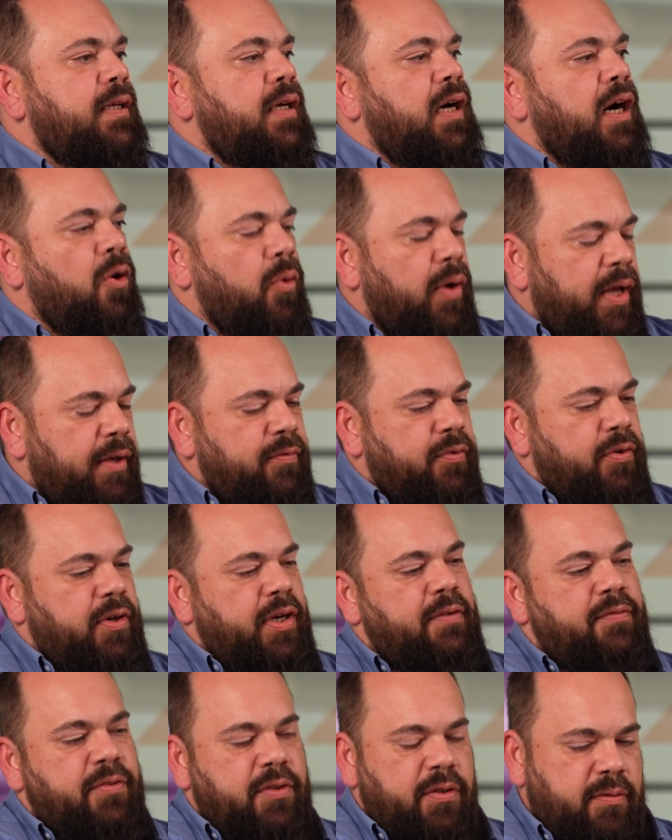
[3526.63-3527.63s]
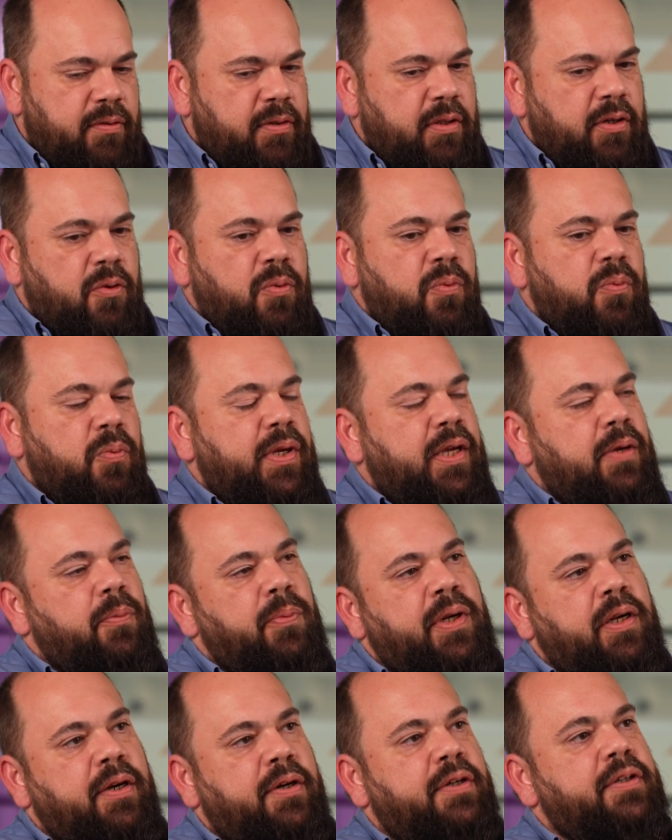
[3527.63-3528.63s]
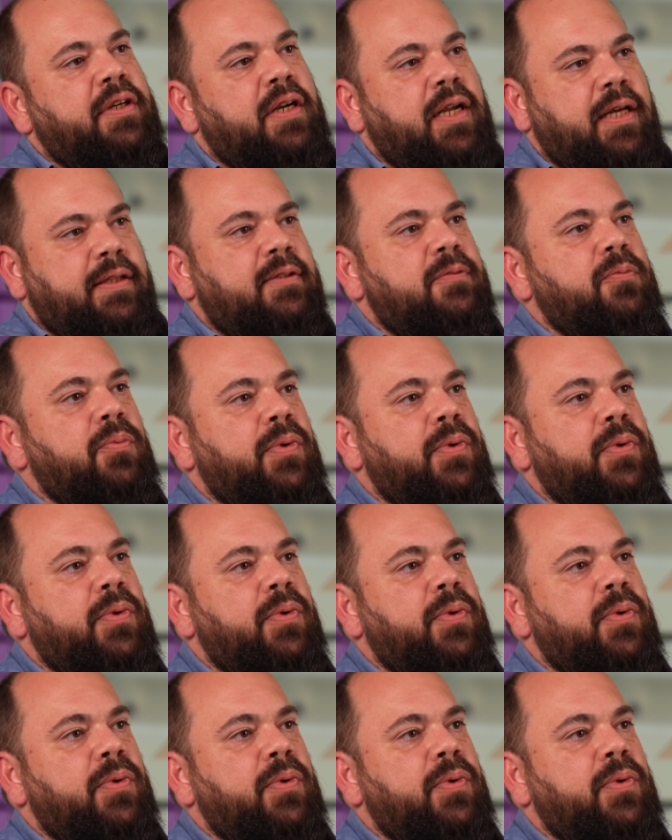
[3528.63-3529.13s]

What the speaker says: However, even though we learned a lot.